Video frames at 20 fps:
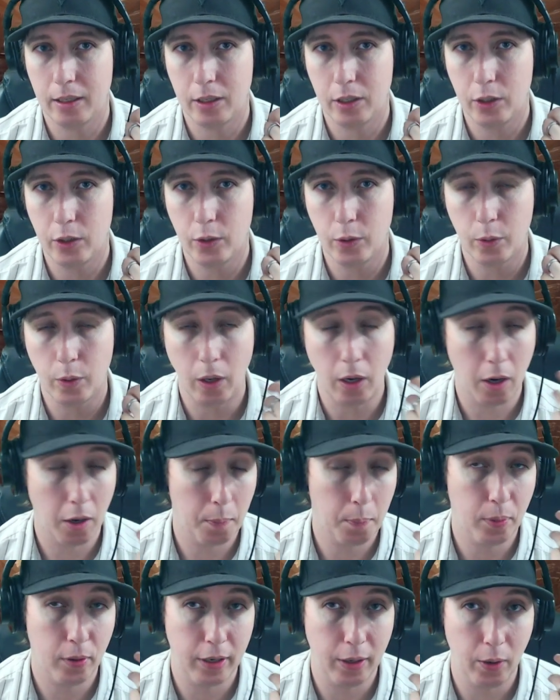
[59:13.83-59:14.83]
you are
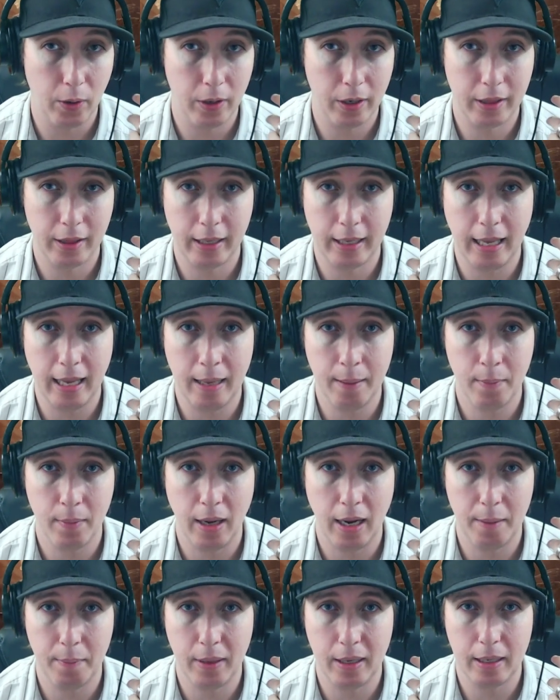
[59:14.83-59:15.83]
pre-ordering the game,
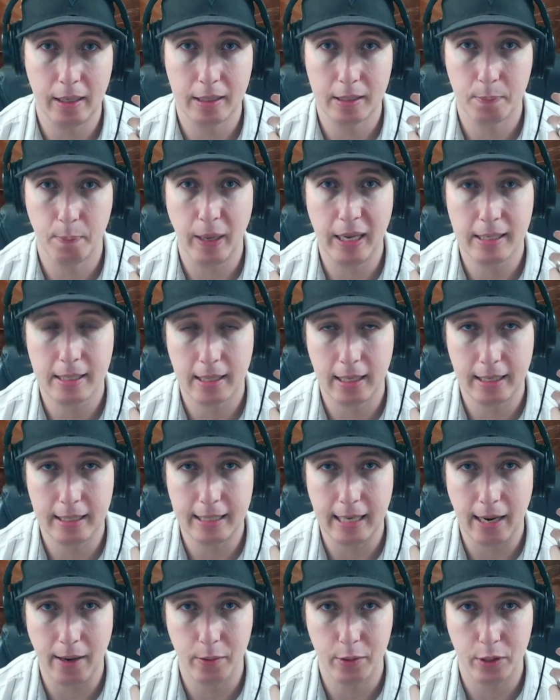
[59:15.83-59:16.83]
I mean, it's basically
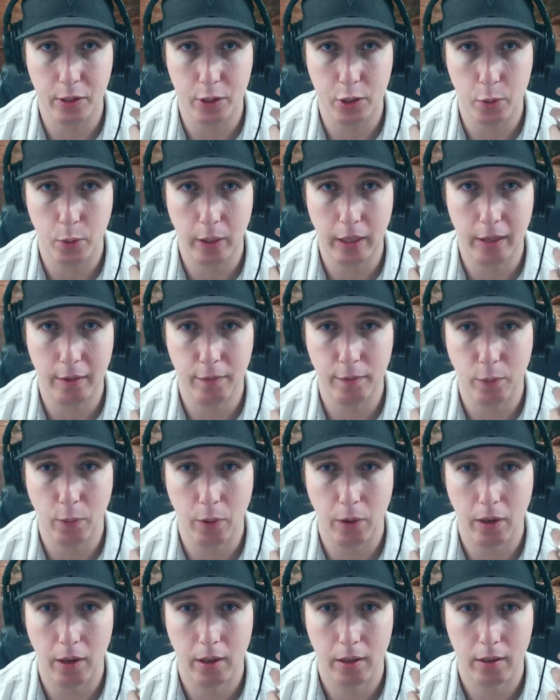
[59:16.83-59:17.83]
down to
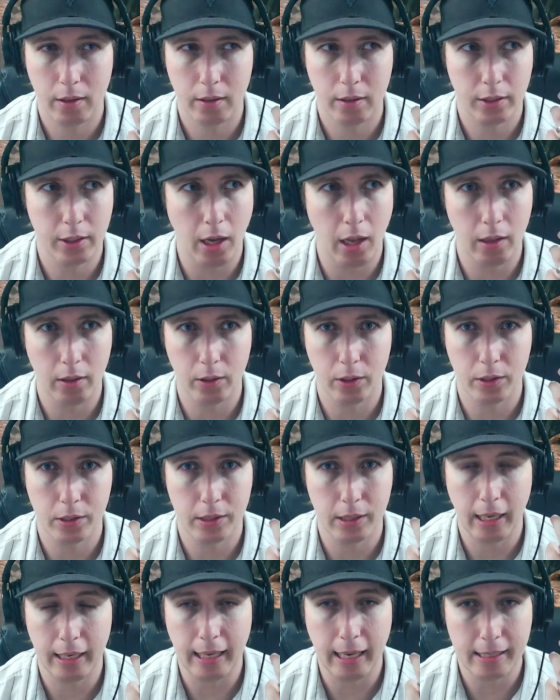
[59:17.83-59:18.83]
$24,
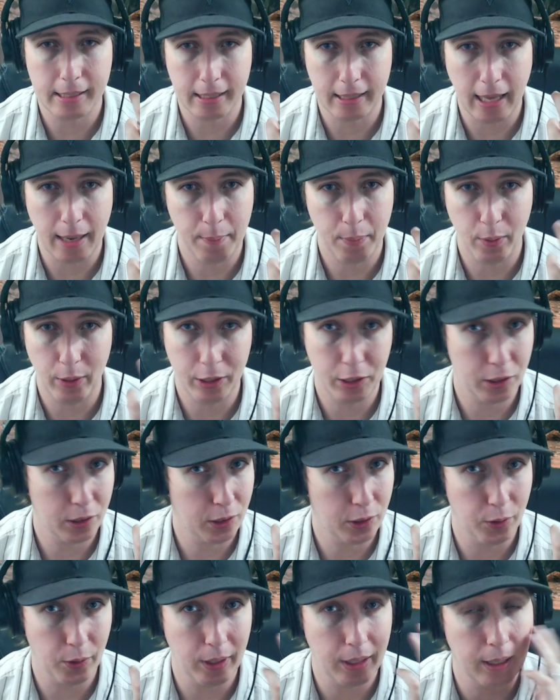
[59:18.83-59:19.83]
I guess, at that point,
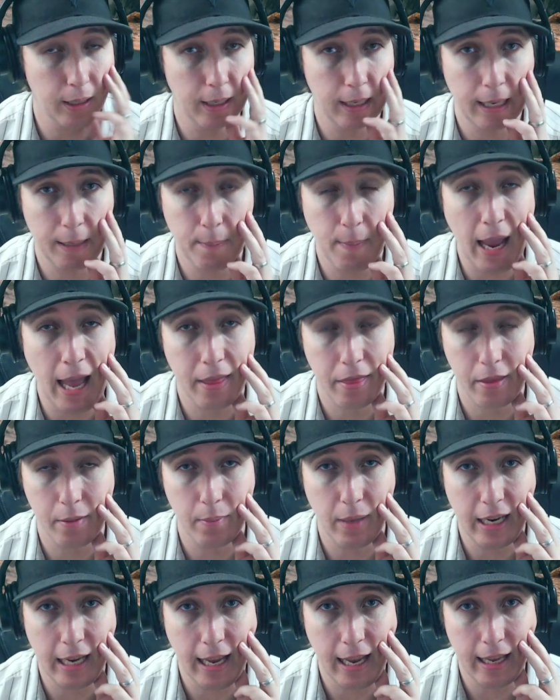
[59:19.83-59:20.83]
just doing math in
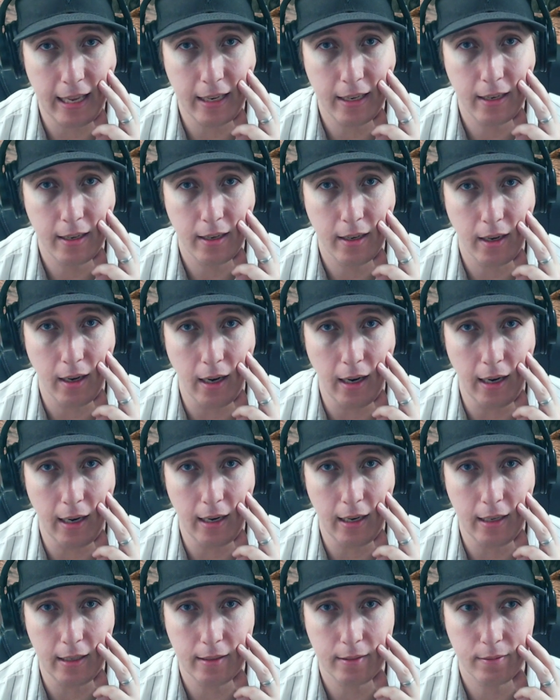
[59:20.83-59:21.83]
my head,
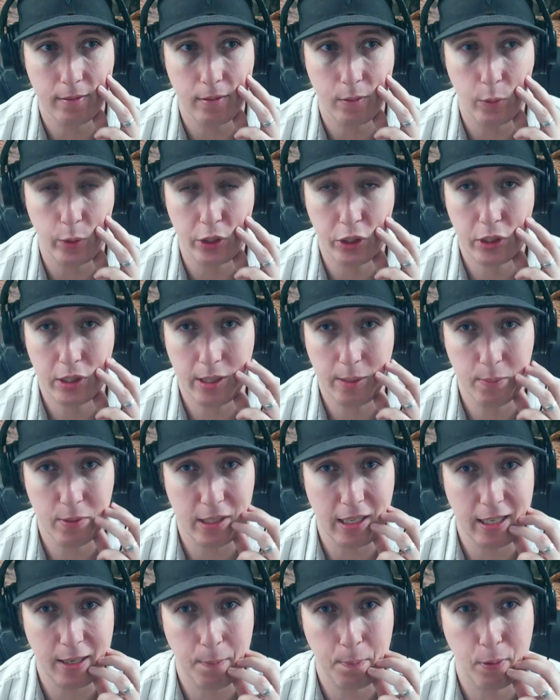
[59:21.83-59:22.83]
which seems
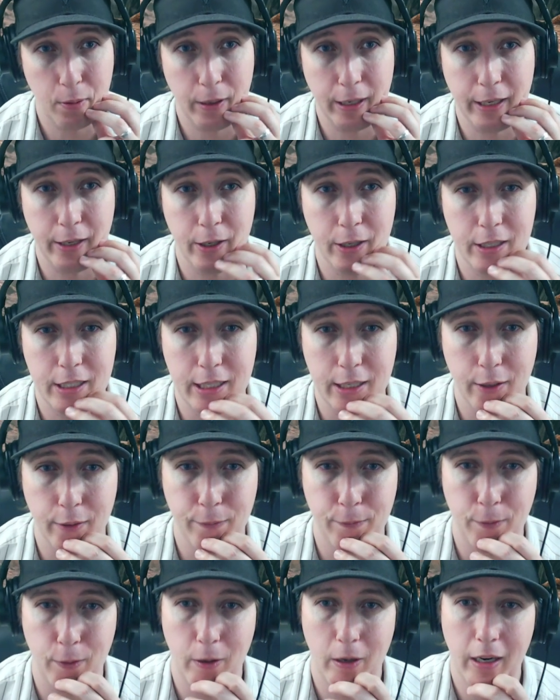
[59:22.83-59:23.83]
like a pretty good deal
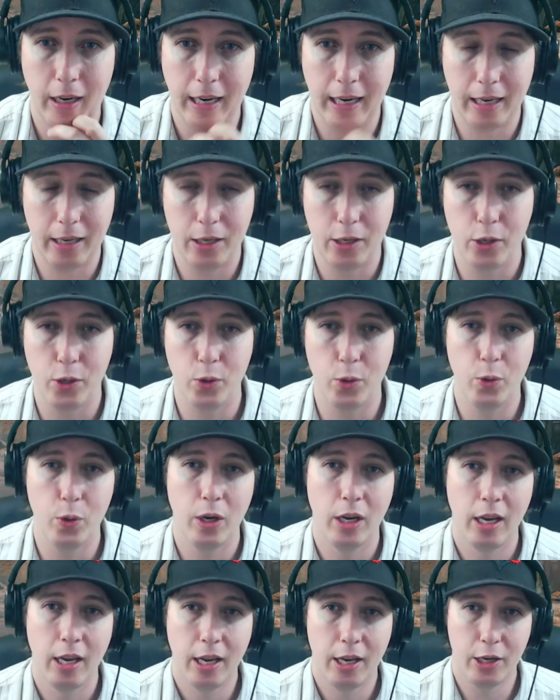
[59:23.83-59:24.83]
for a new
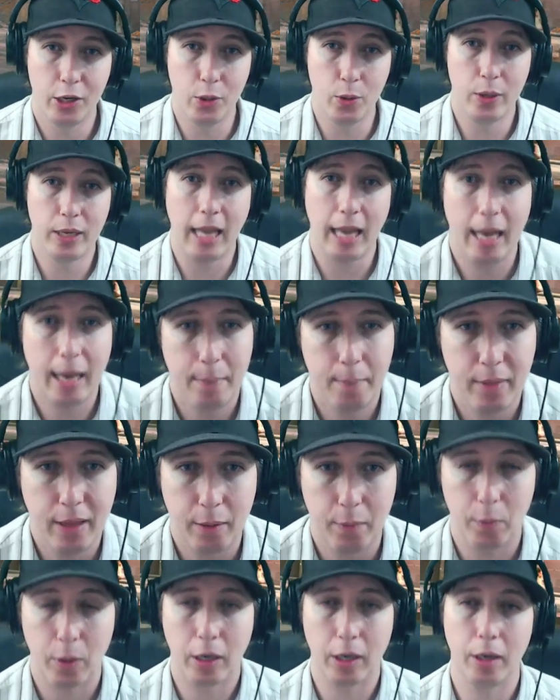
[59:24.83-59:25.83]
game
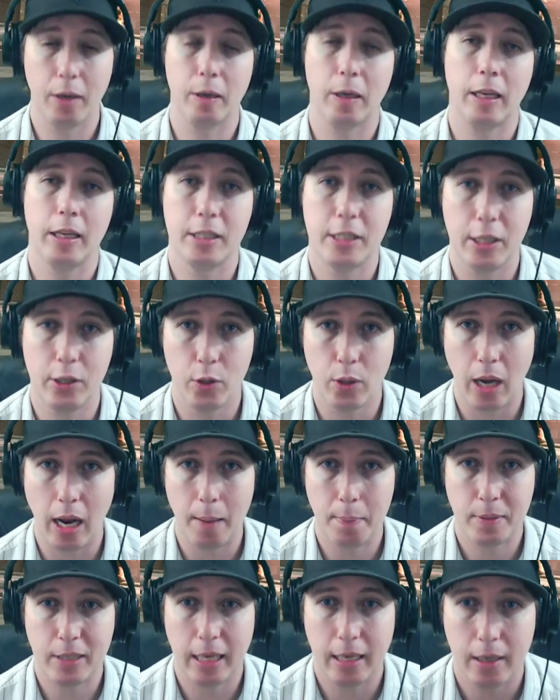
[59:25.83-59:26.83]
that we're gonna continue to
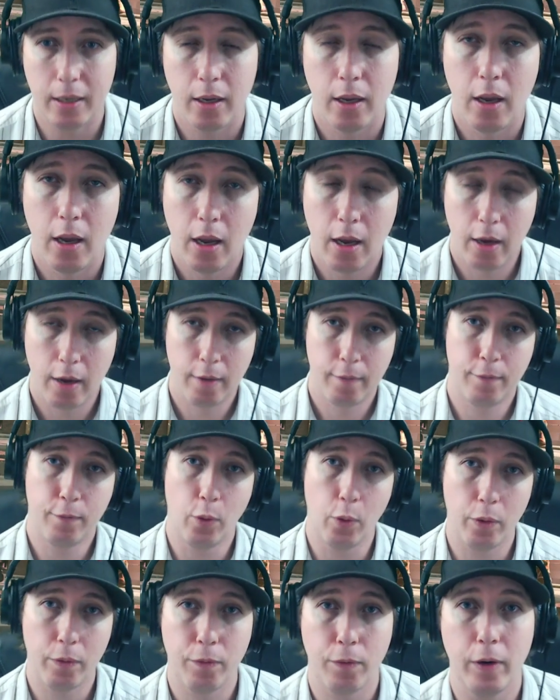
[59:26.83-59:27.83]
update
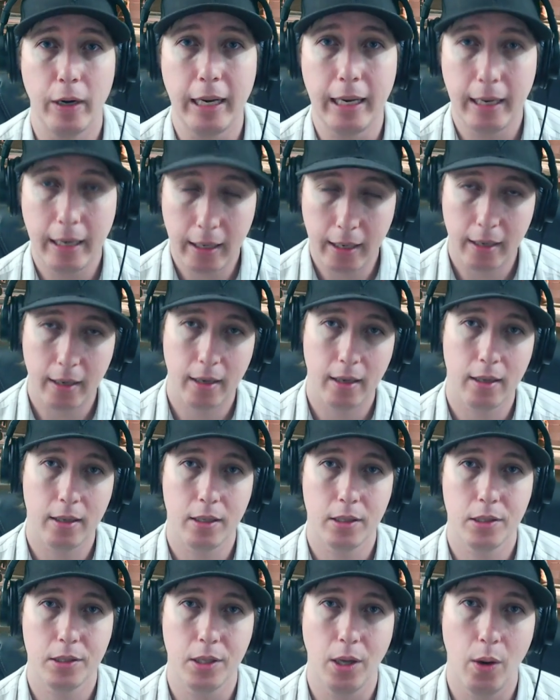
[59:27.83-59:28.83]
for free.
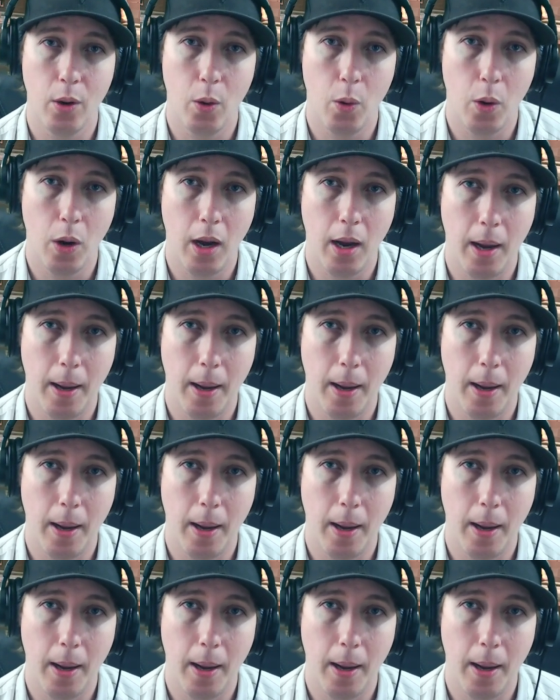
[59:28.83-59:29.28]
So